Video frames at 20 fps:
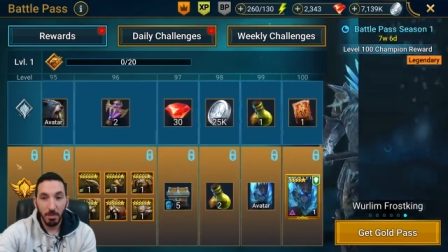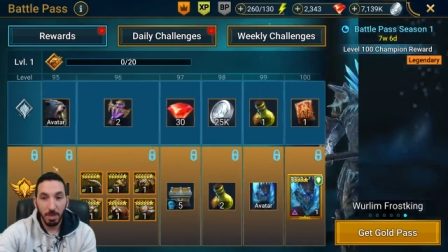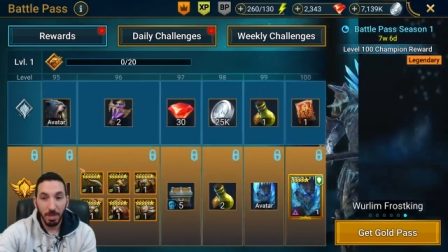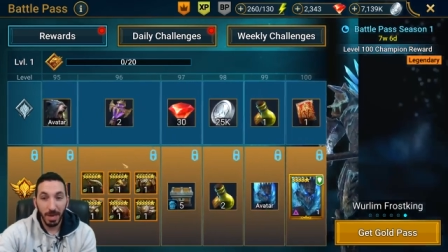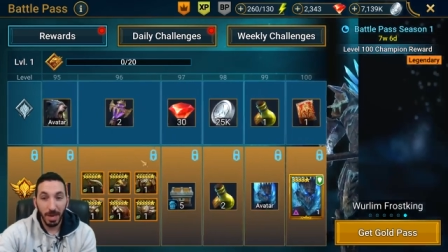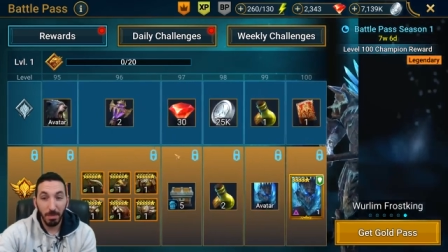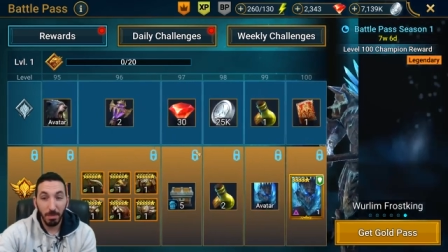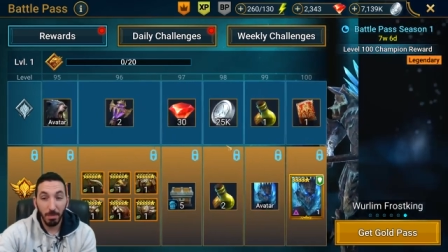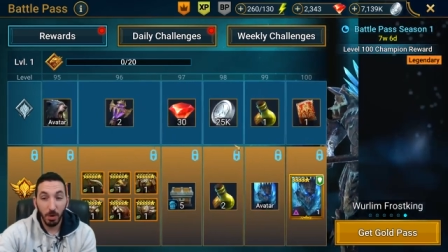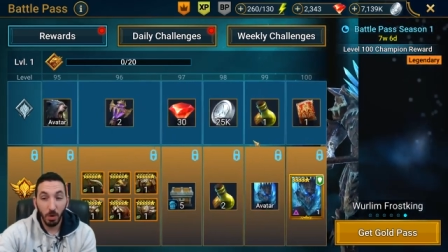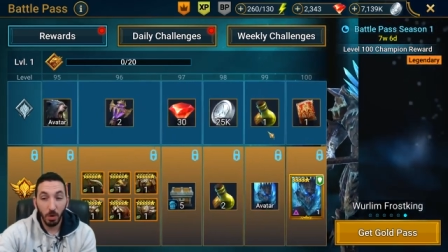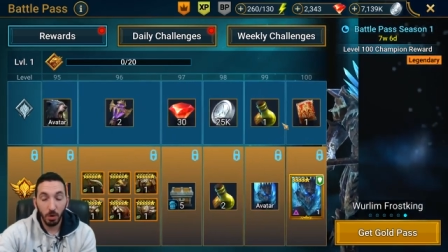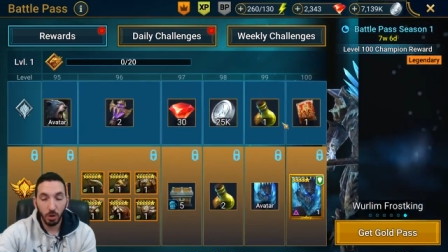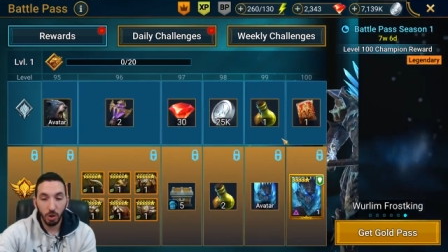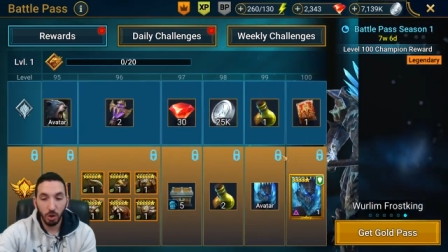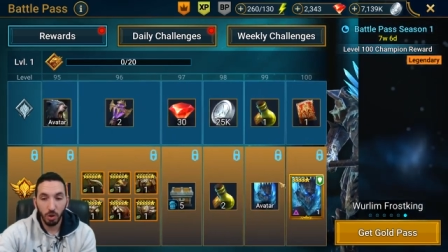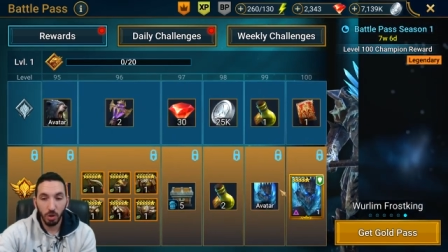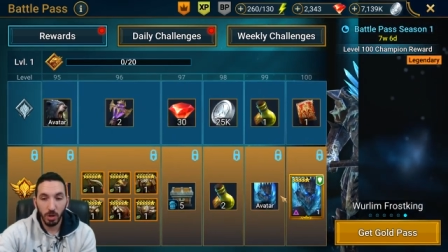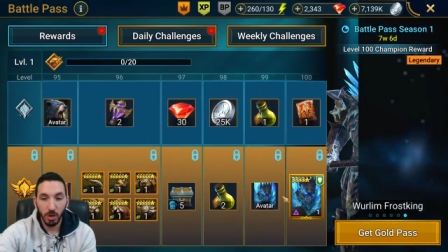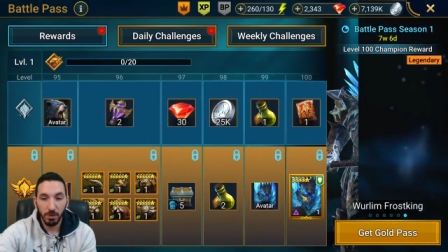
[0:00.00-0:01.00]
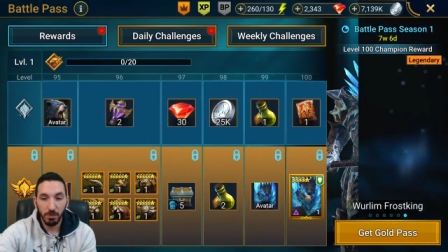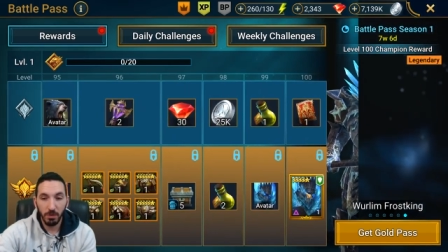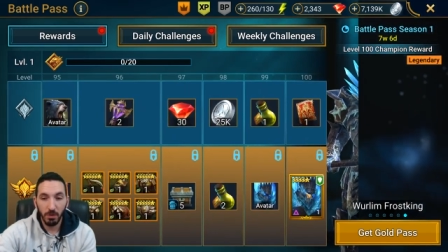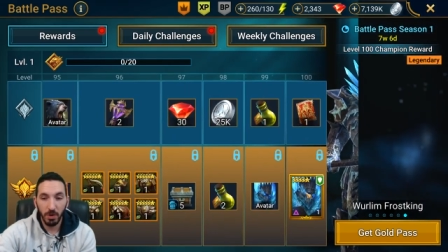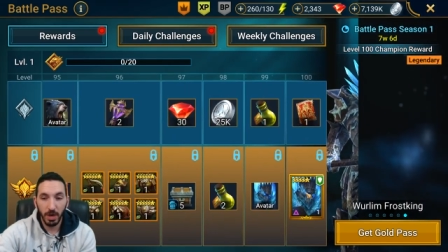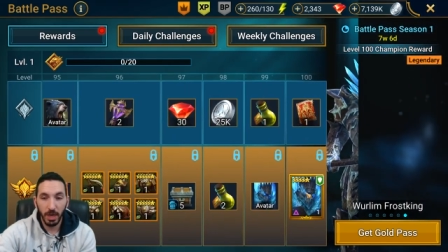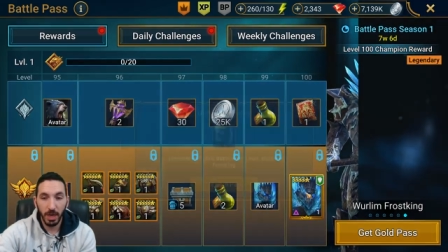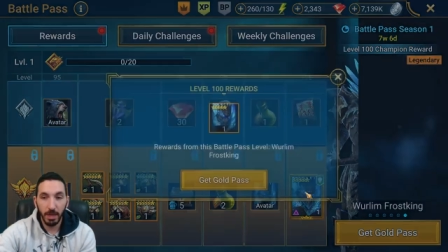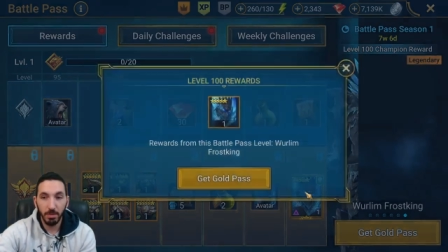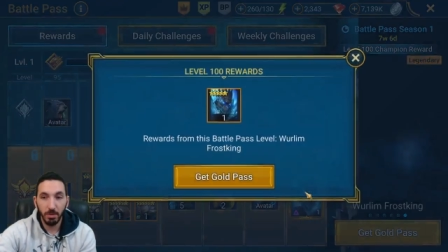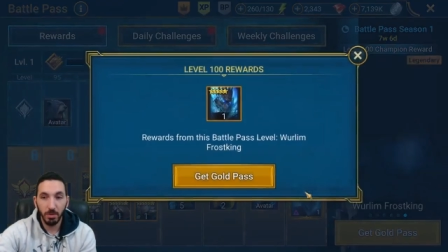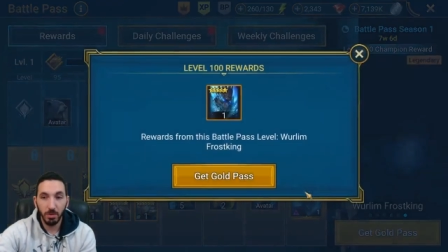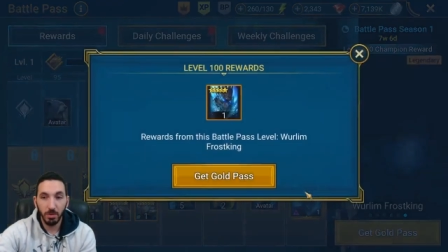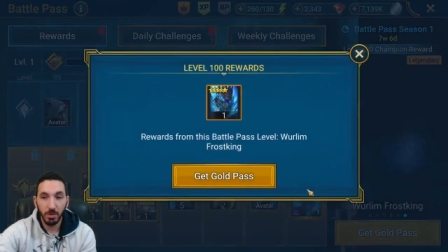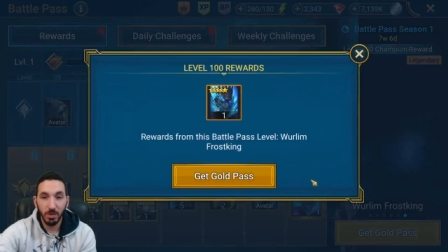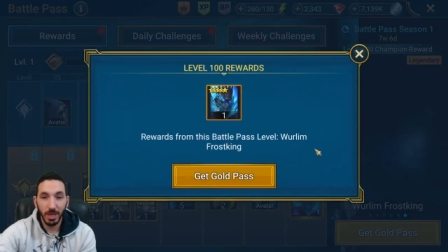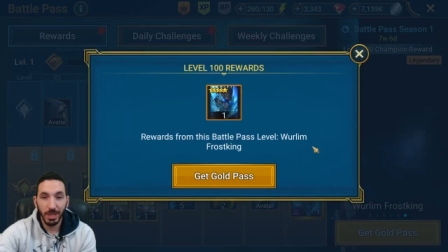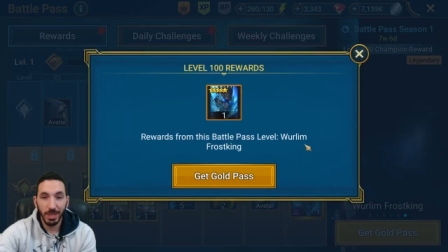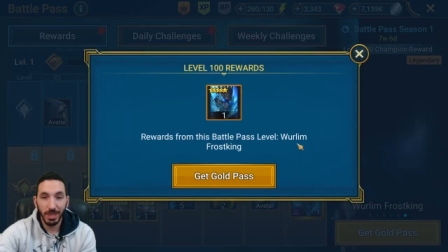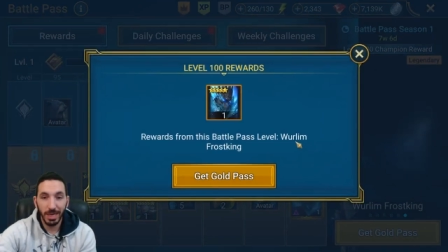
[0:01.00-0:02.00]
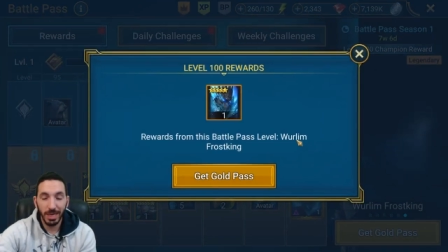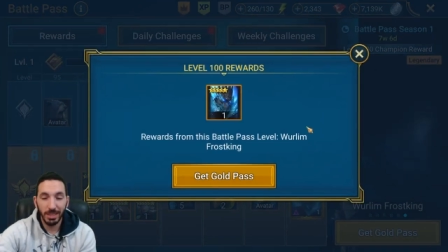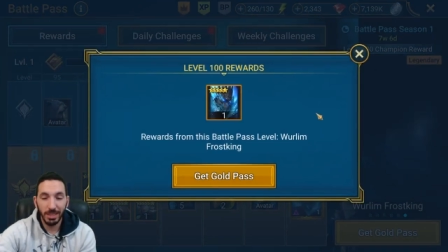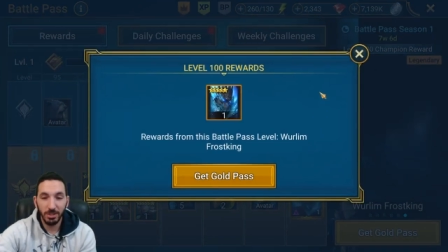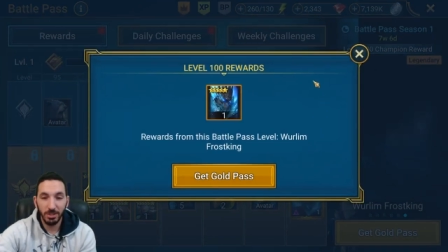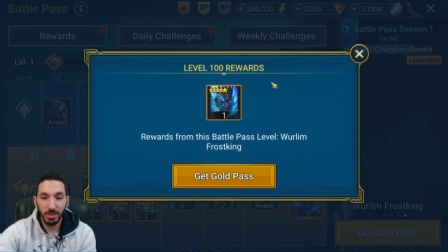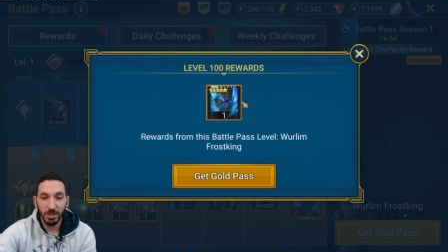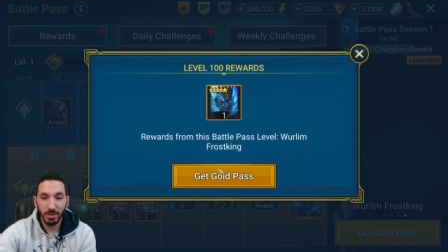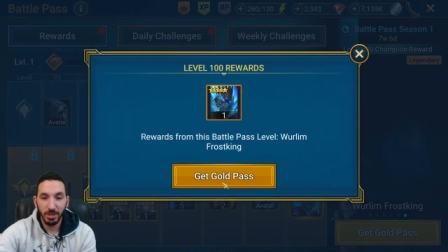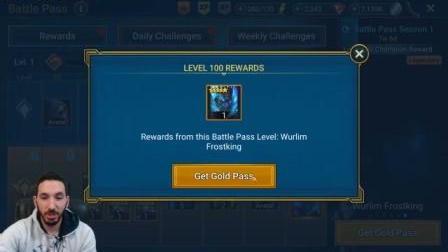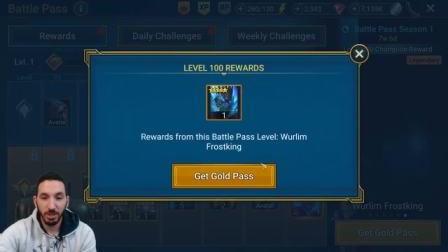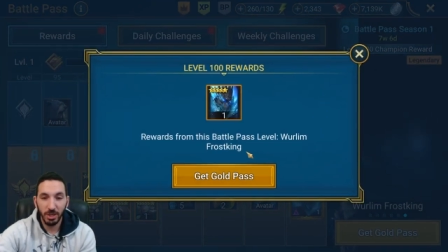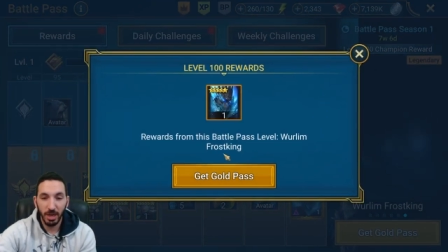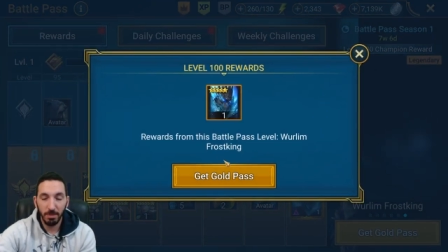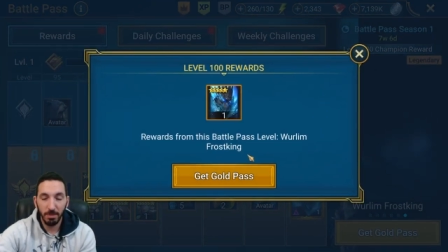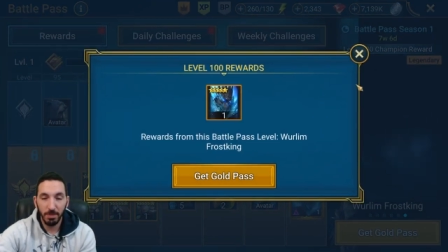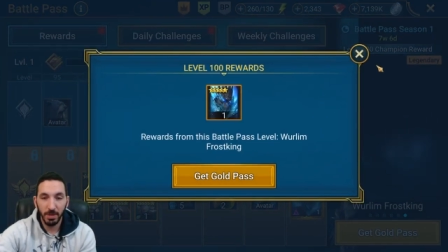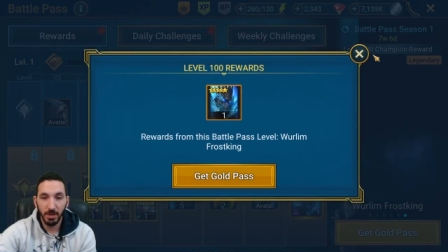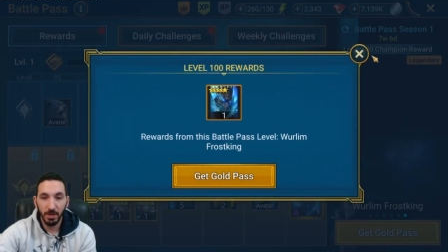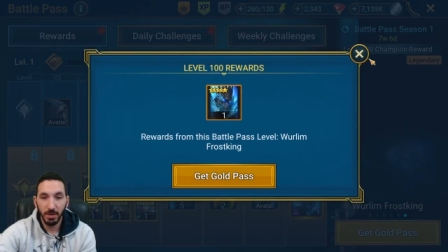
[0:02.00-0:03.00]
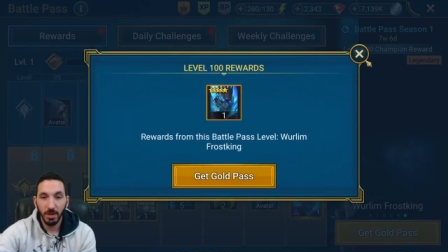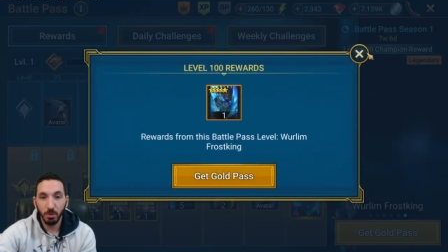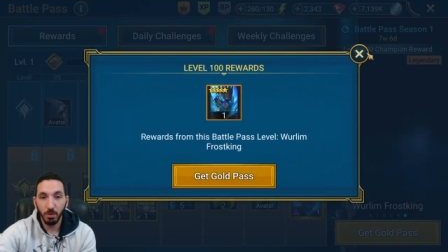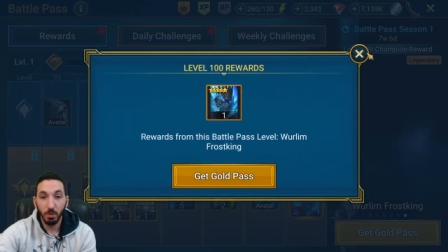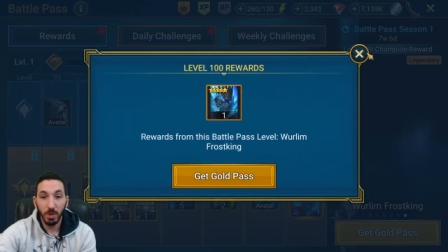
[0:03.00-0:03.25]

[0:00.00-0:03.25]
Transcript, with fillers: but I'm not sure if you're able to get the legendary champion